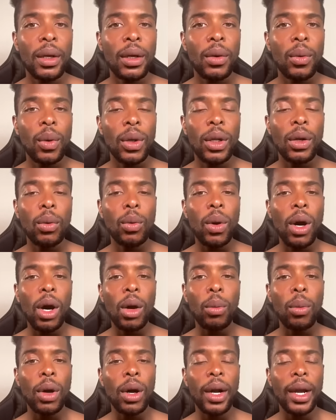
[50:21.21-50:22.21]
with them
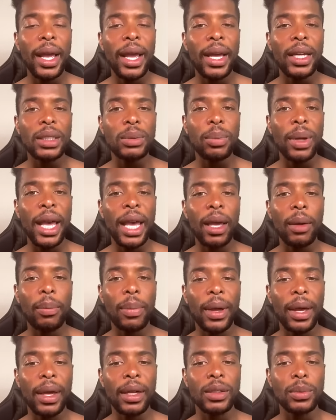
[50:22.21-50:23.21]
Walmart-ass
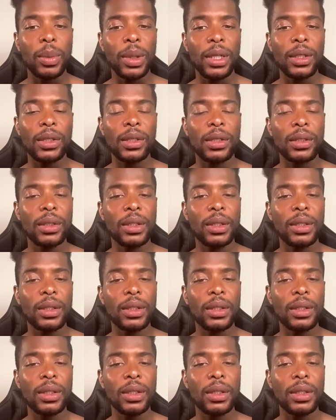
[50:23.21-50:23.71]
backpacks, bitch.